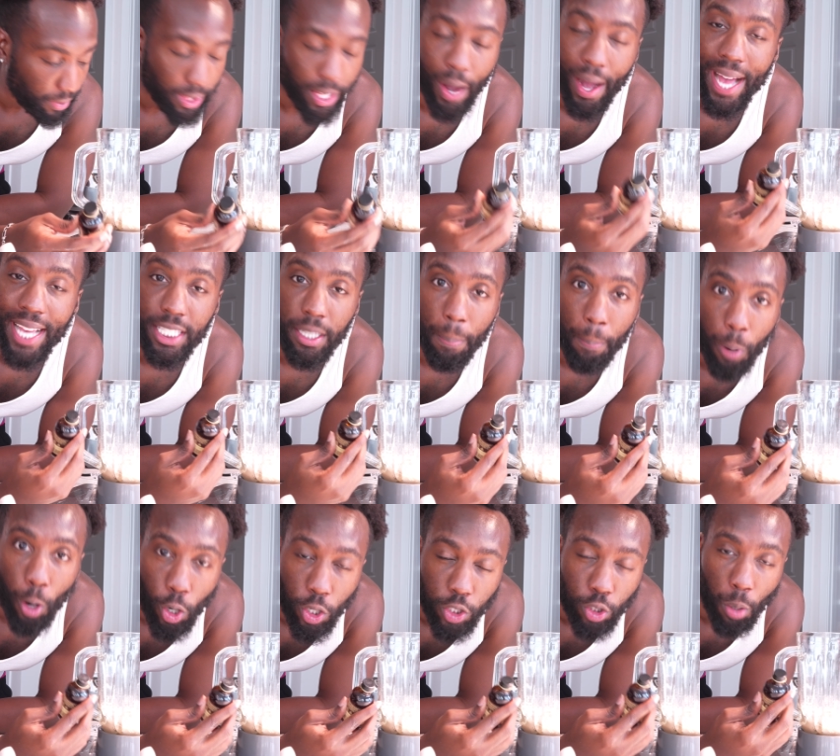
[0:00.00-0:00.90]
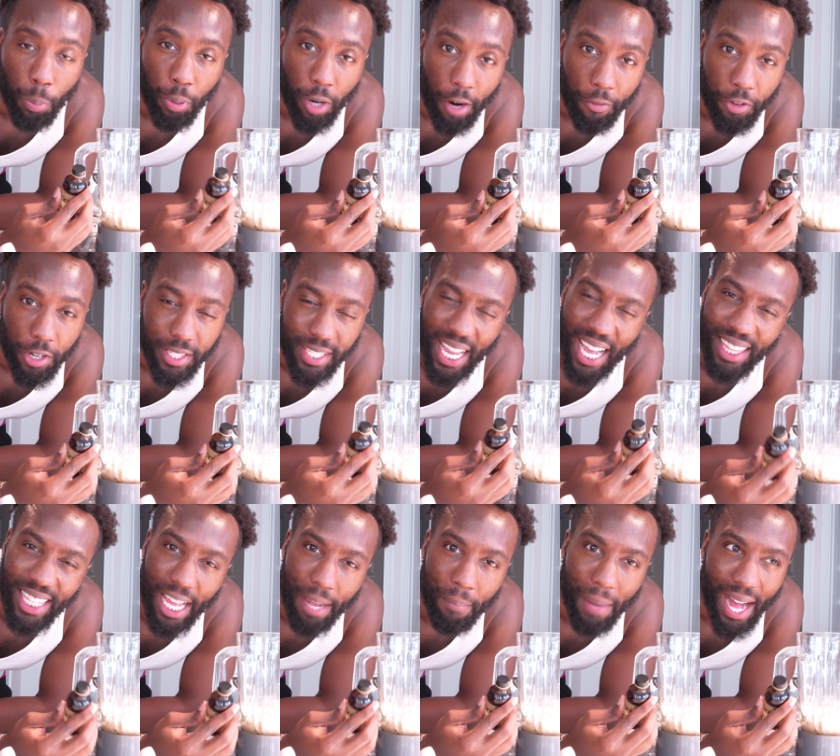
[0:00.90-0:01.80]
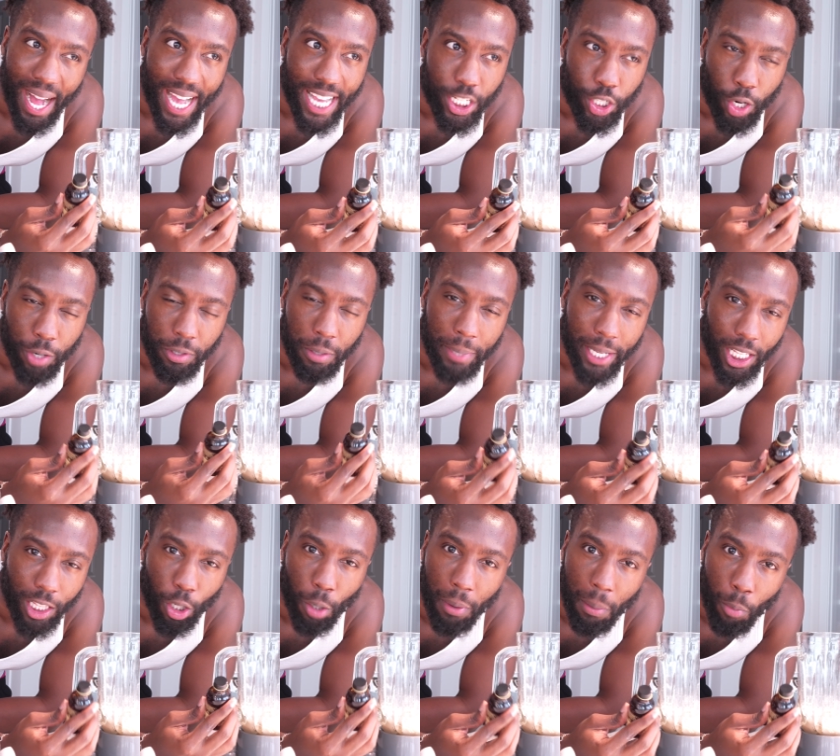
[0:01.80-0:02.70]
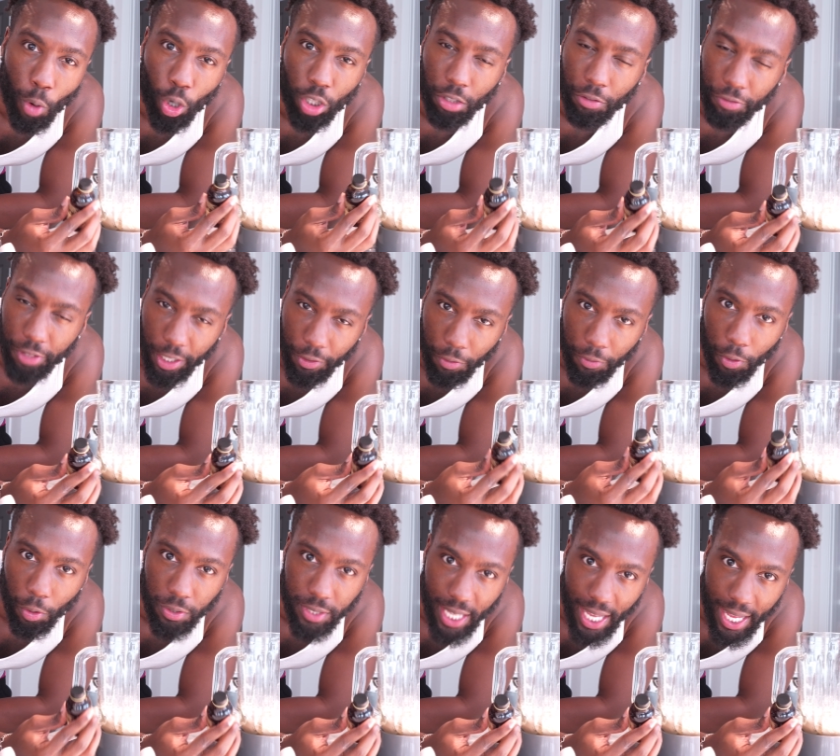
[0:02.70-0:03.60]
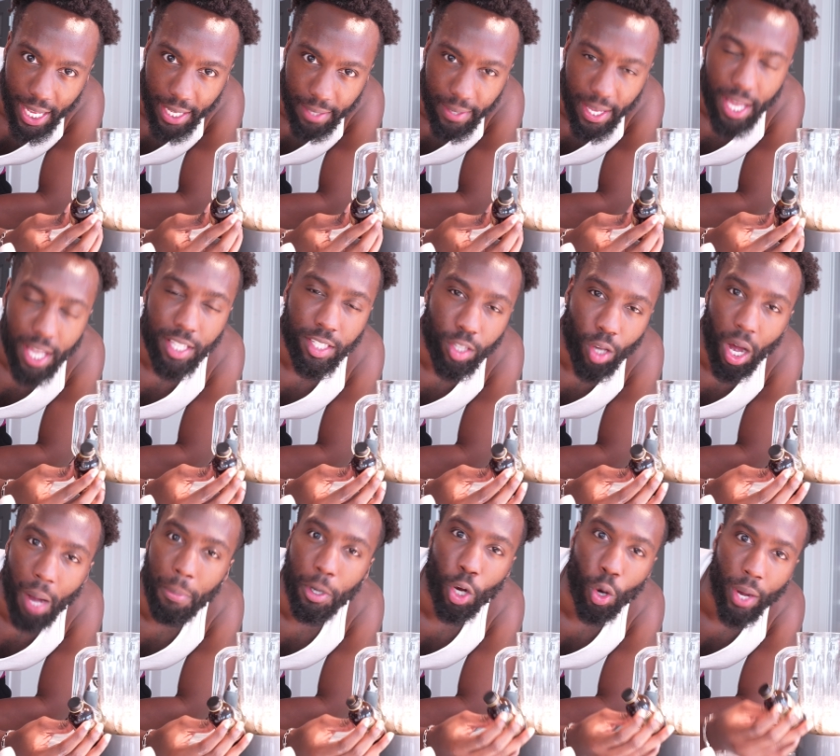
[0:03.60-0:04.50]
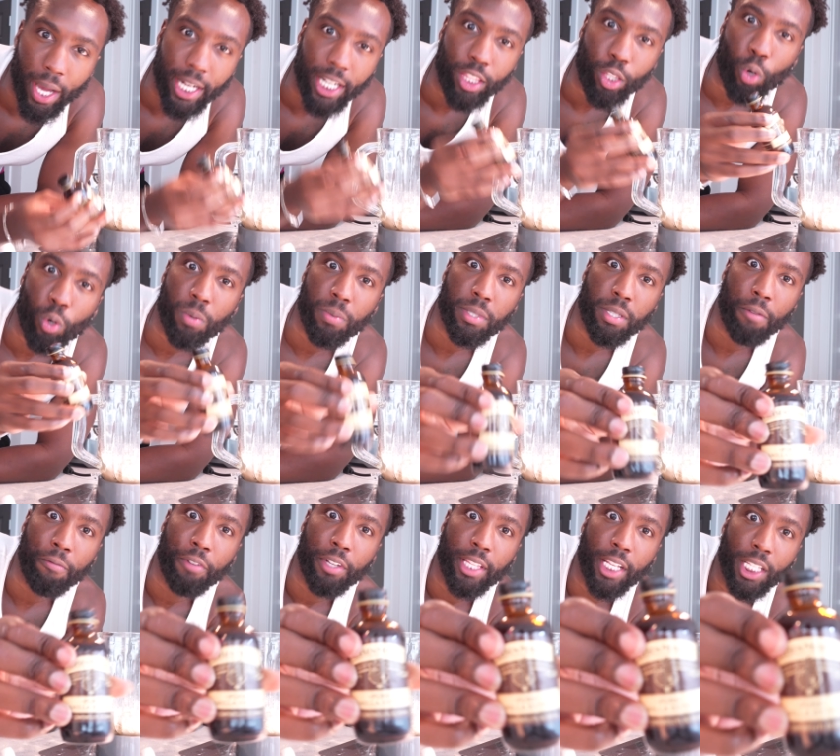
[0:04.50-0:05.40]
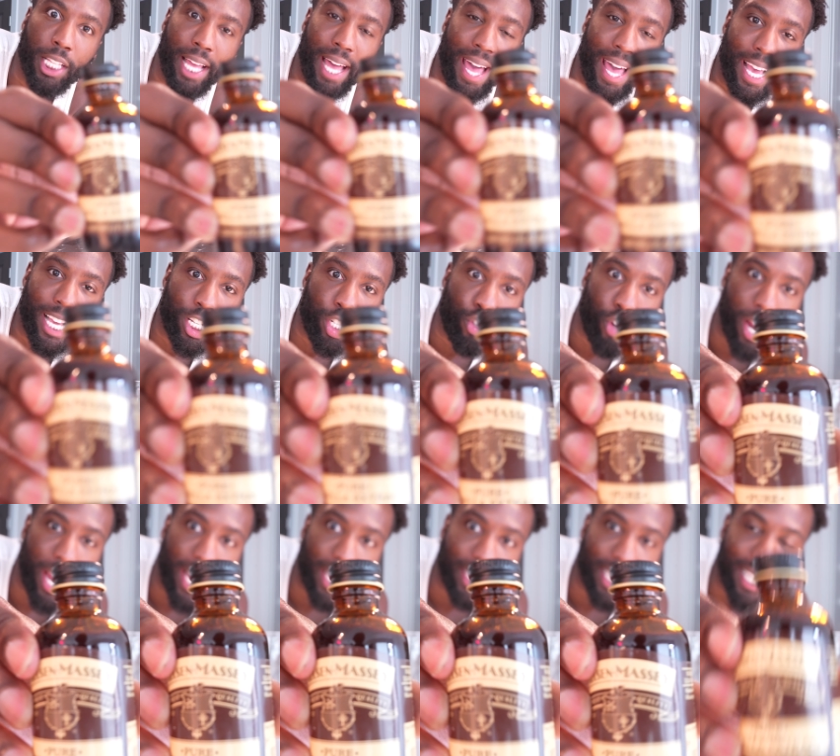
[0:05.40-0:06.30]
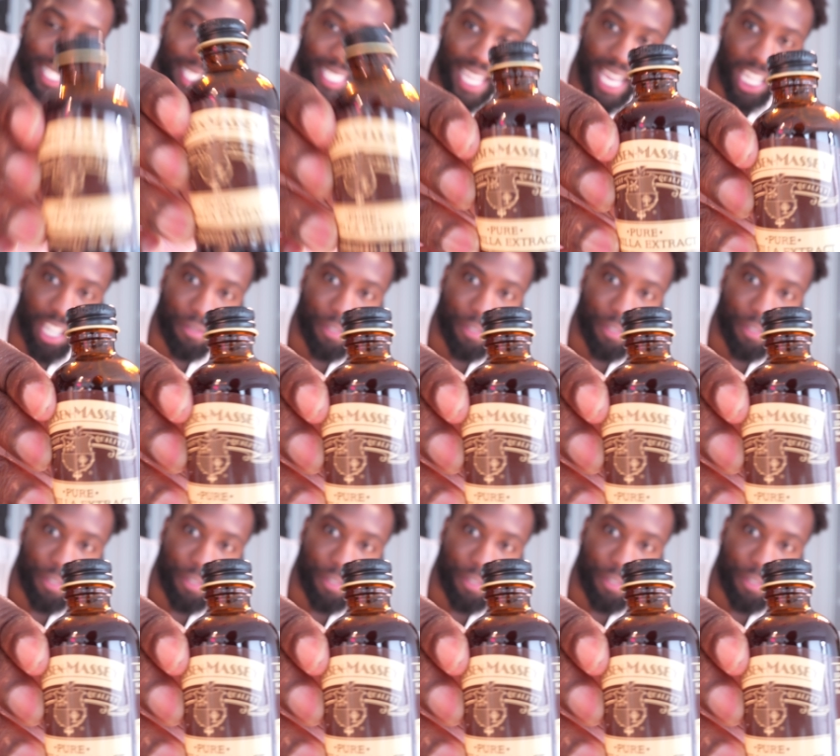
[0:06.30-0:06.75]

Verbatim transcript: Now, as a personal preference, I like my ice cream to be a little bit more on the flavorful side, so I'm gonna go ahead and throw in some vanilla extract inside